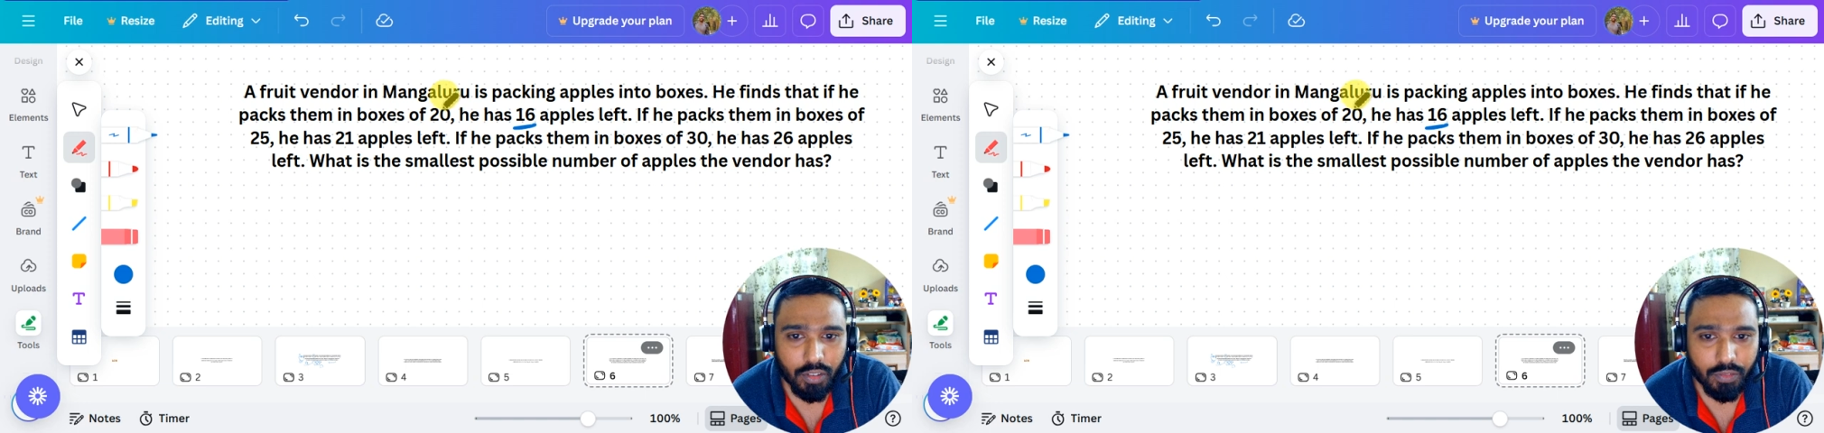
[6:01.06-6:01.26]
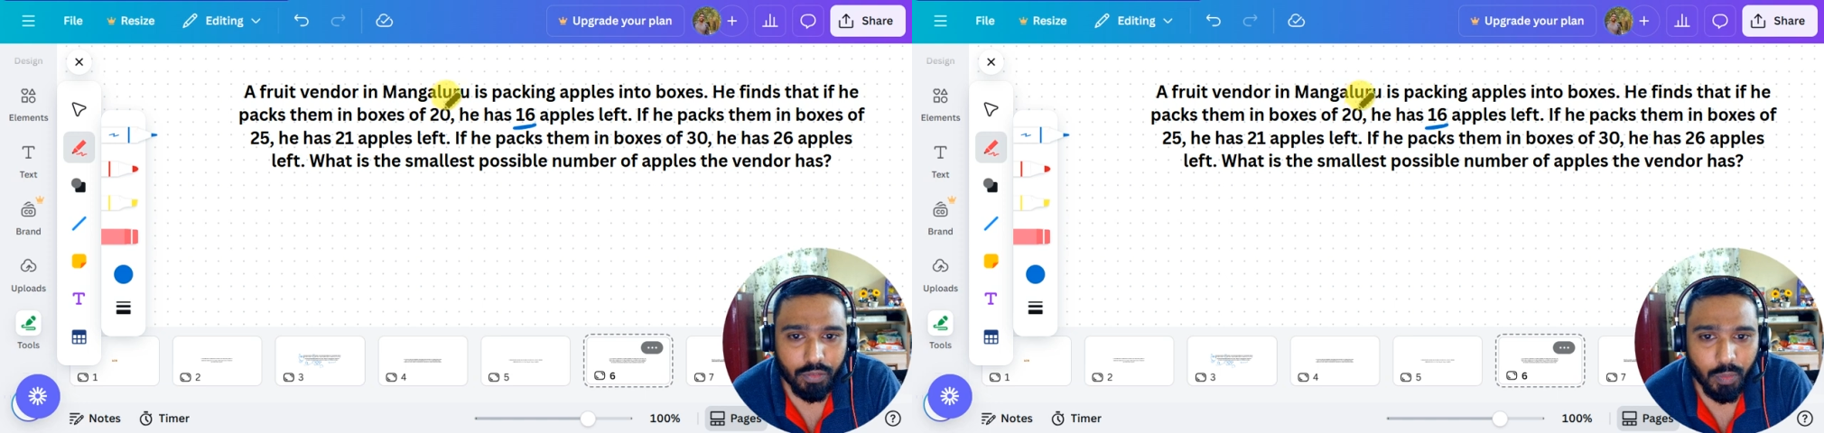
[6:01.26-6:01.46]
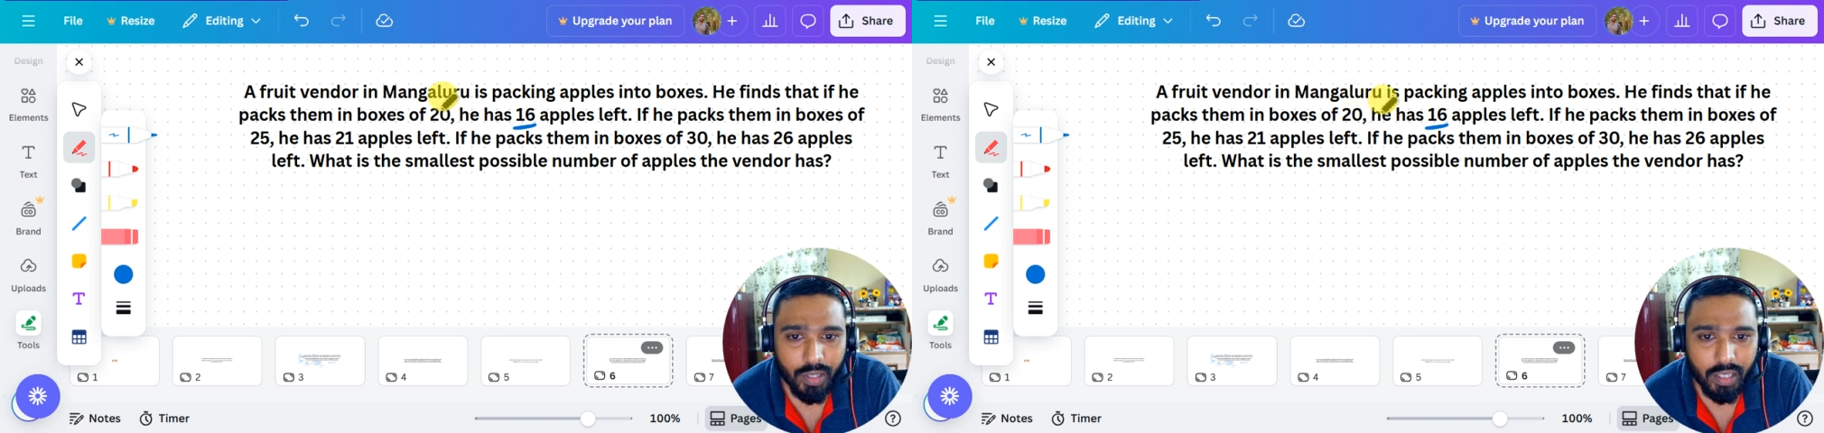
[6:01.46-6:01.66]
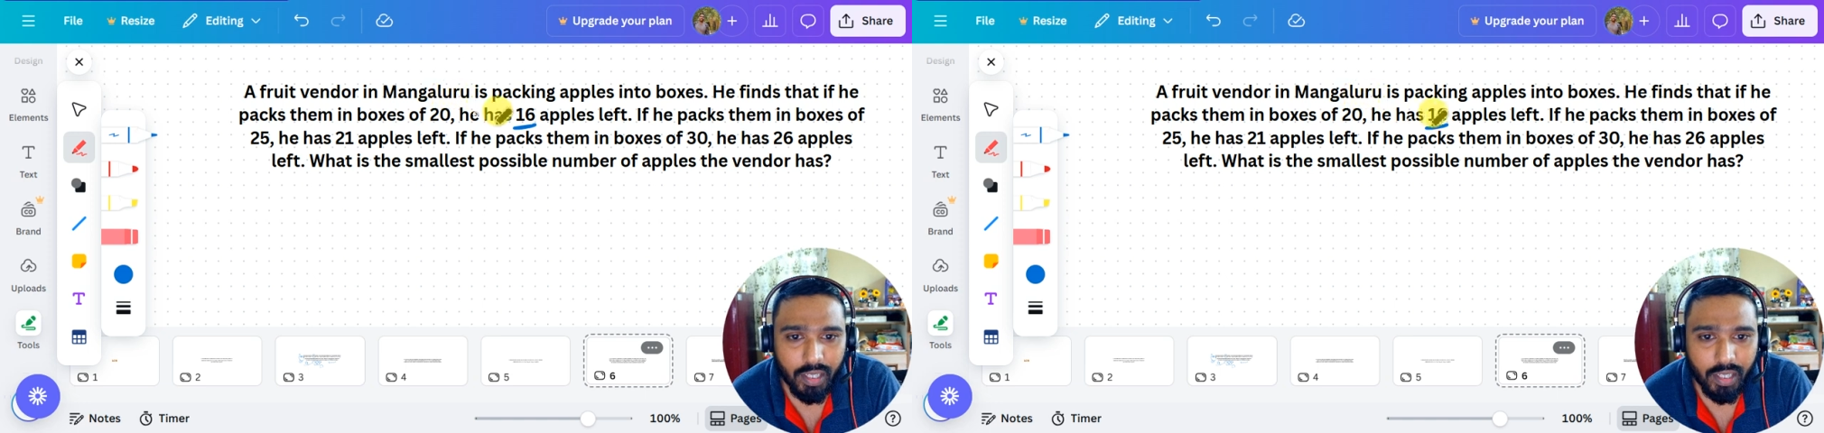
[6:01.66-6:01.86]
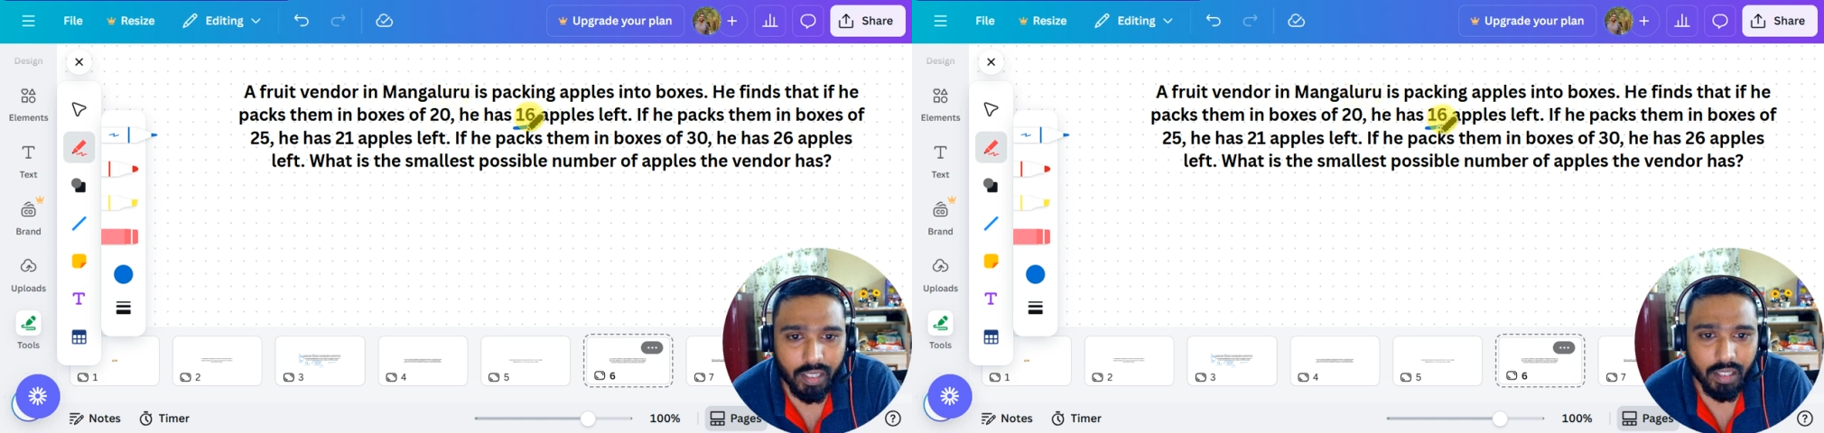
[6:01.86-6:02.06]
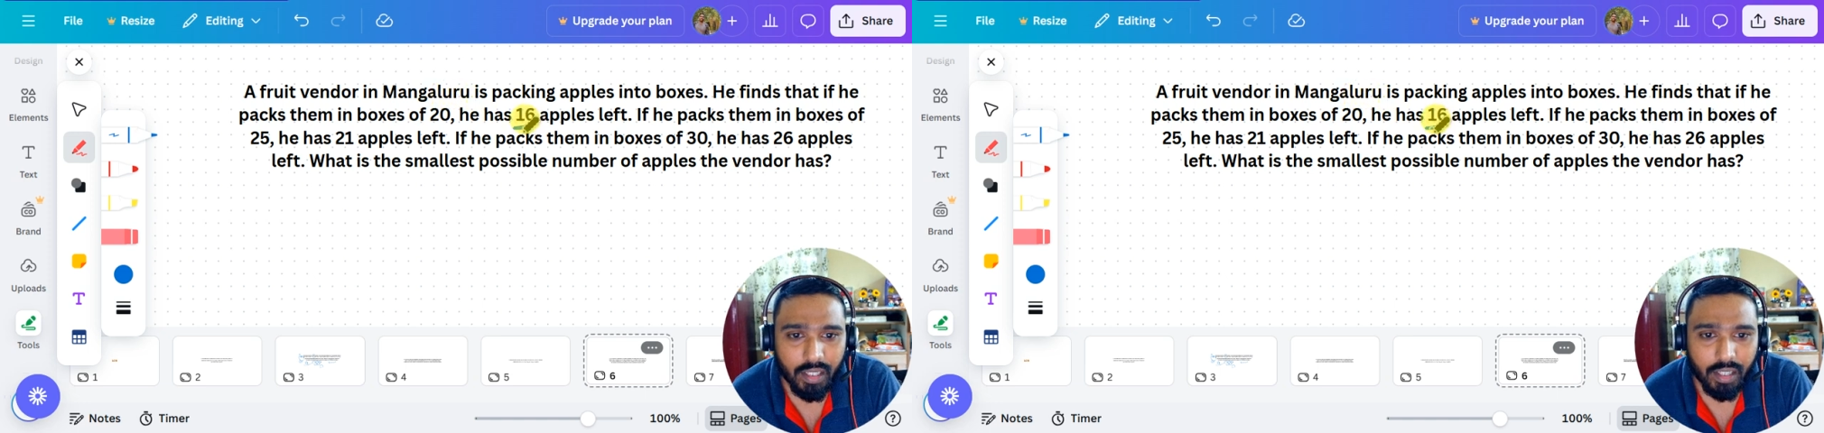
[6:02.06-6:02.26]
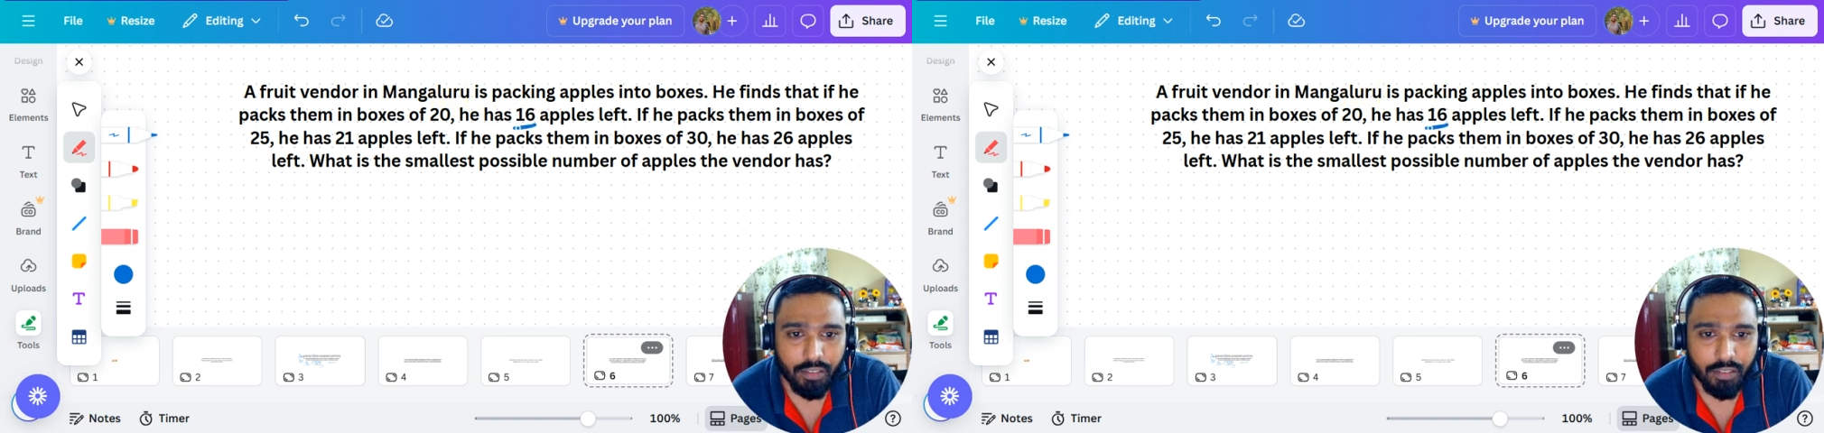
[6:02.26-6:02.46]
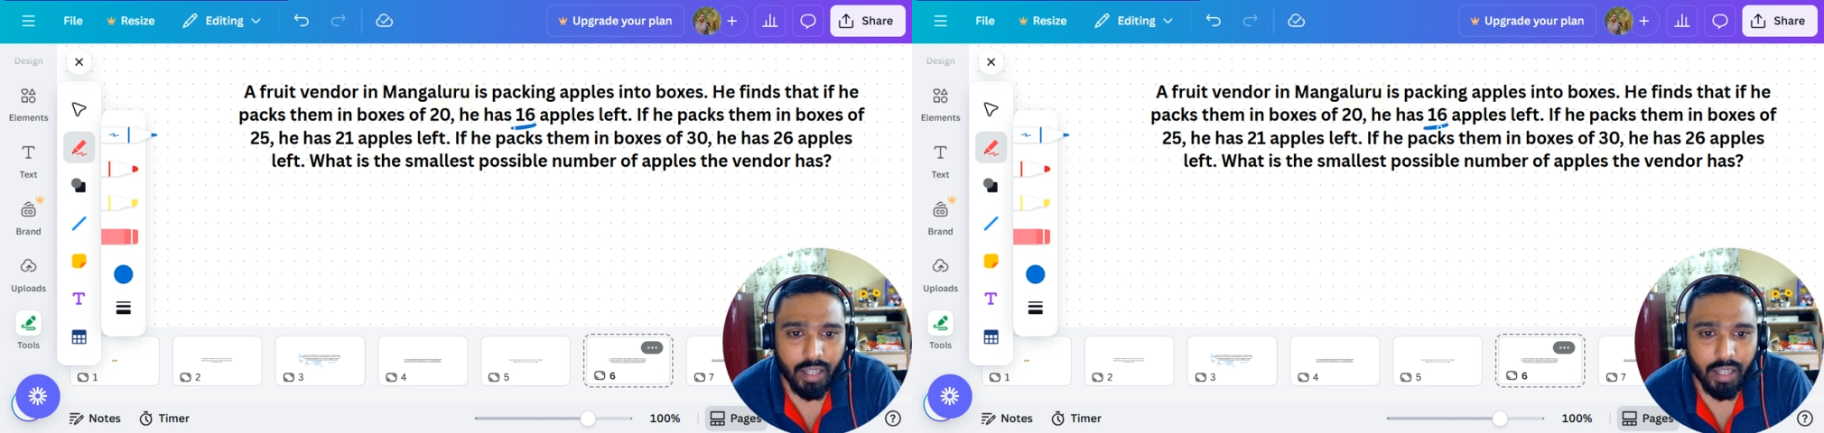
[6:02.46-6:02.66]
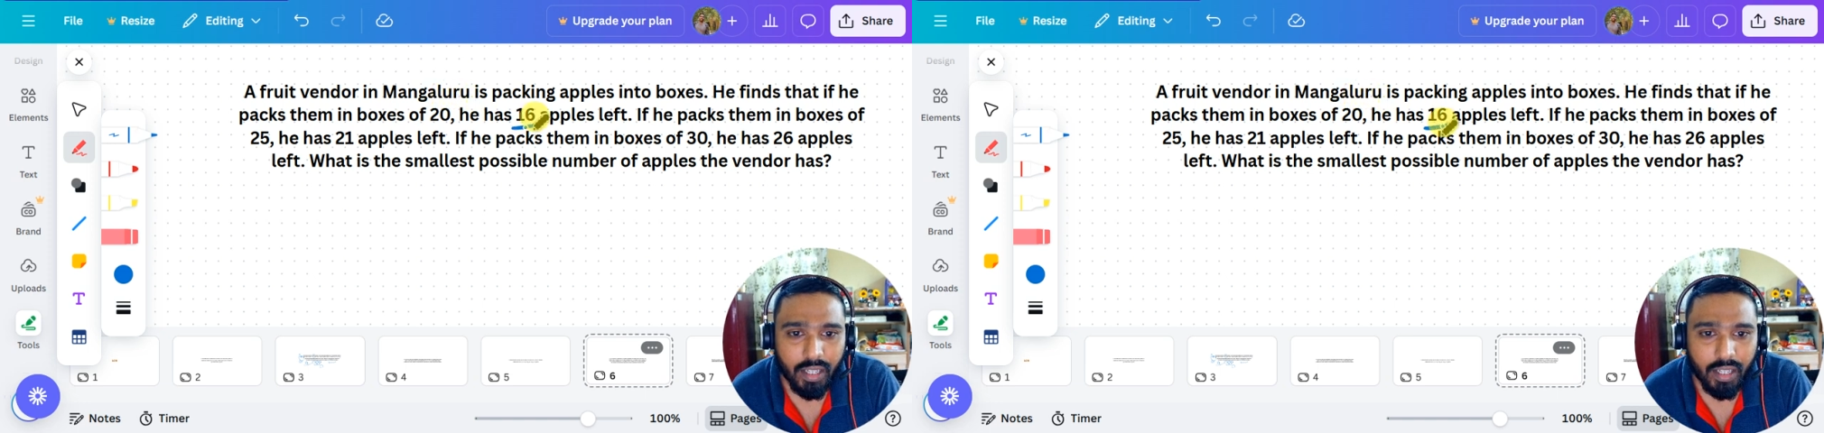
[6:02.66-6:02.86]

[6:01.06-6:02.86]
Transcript: twenty, finally